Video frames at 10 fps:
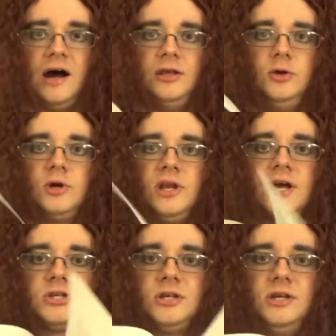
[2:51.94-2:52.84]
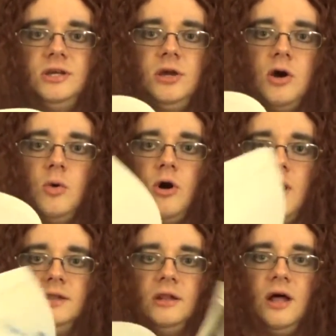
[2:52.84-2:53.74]
you could actually go
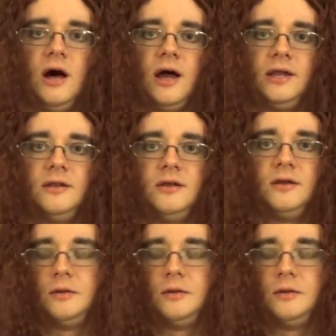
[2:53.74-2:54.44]
online.